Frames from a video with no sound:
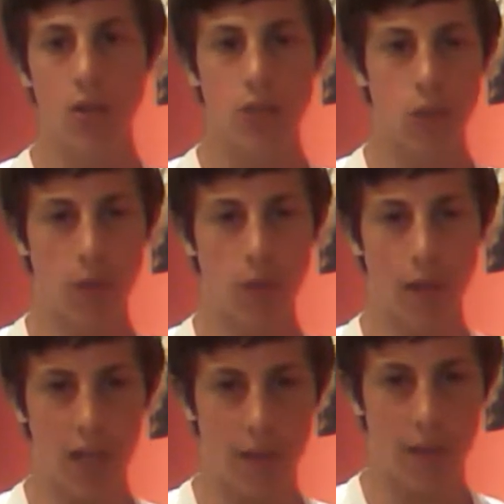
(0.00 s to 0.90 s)
So what do I
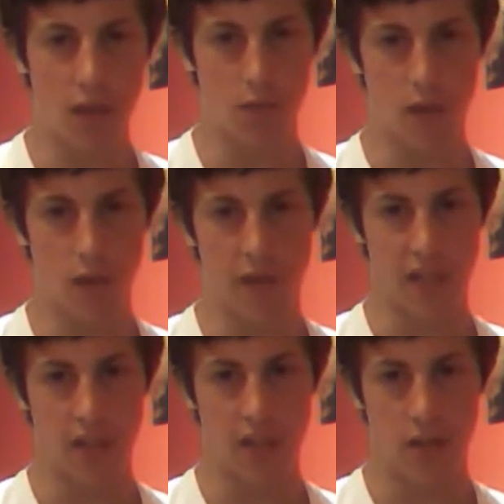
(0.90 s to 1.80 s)
like about this movie?
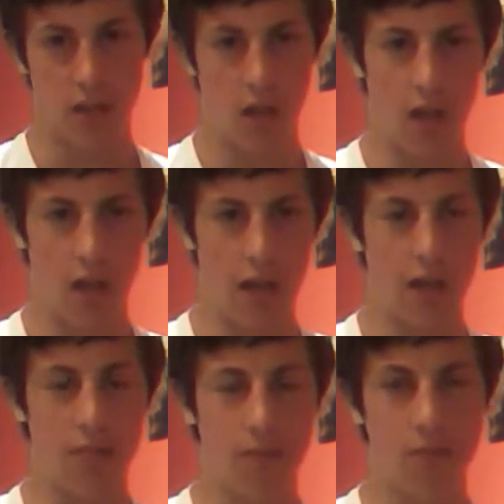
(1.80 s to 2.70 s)

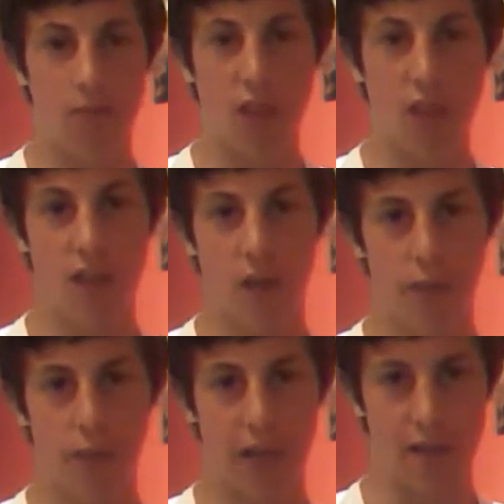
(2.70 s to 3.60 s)
Let's start off
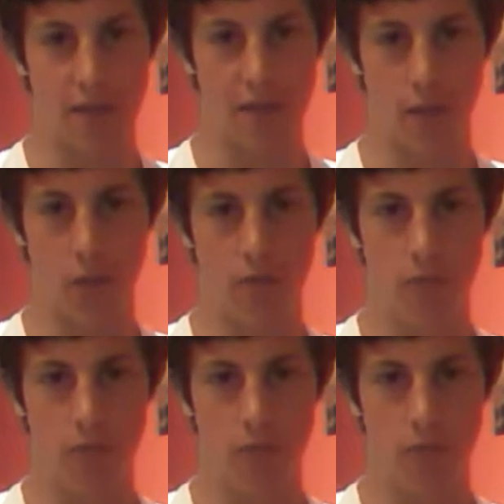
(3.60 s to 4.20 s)
plain and simple.